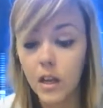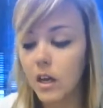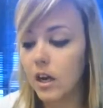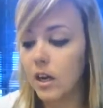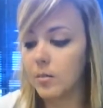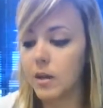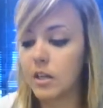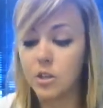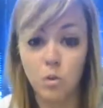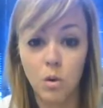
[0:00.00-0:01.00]

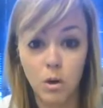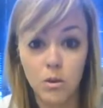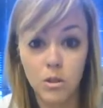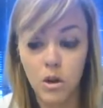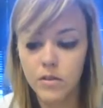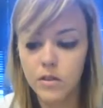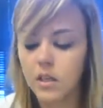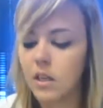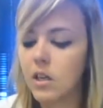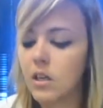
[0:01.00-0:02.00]
I just won't go as
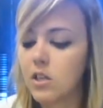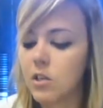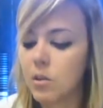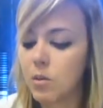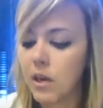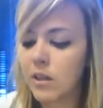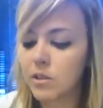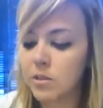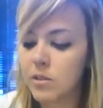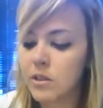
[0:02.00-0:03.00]
often. So what I'll
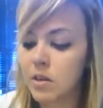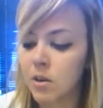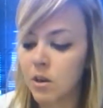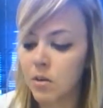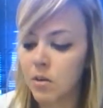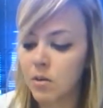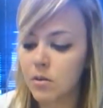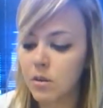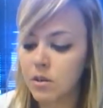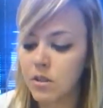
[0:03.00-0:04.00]
do is I'll go to
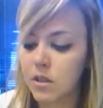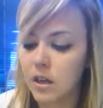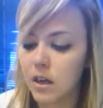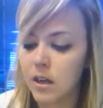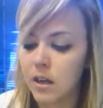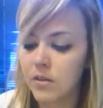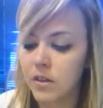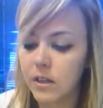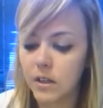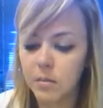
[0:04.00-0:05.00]
the salon
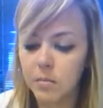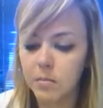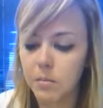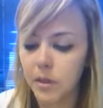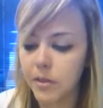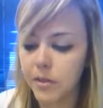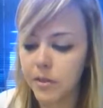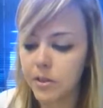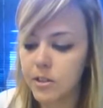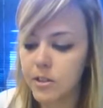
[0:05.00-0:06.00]
every like month
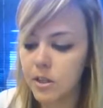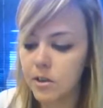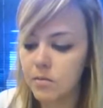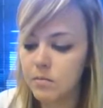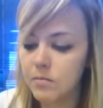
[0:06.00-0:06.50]
or so,